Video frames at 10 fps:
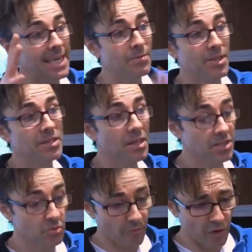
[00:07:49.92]
keeping the
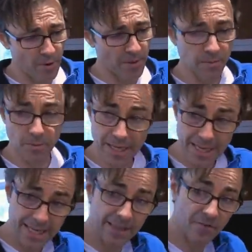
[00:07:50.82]
dust to a very minimum, get
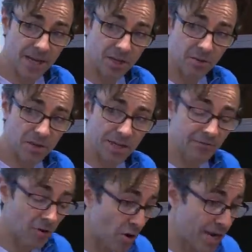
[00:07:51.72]
it in the vacuum
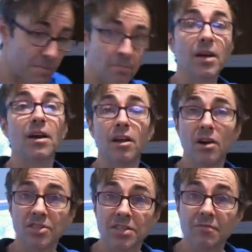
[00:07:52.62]
cleaner. I've got an
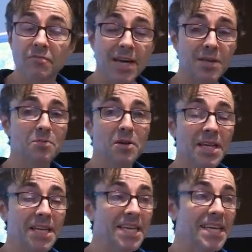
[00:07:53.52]
M-class vacuum
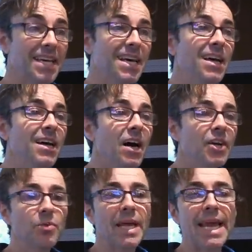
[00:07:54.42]
cleaner here. I
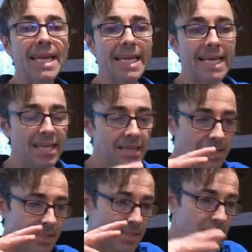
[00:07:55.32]
don't want any
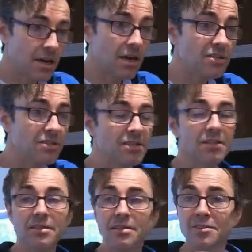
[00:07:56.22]
dust
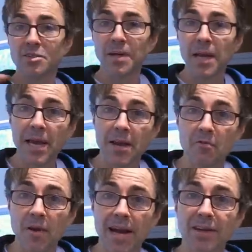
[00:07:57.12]
to be laying
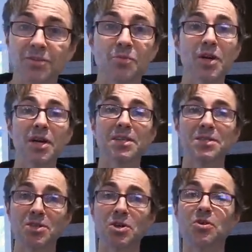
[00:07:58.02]
around, and when I
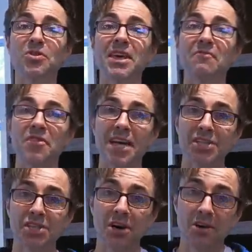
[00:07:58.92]
turn on the
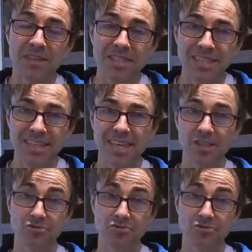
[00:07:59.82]
MVHR, it's gonna get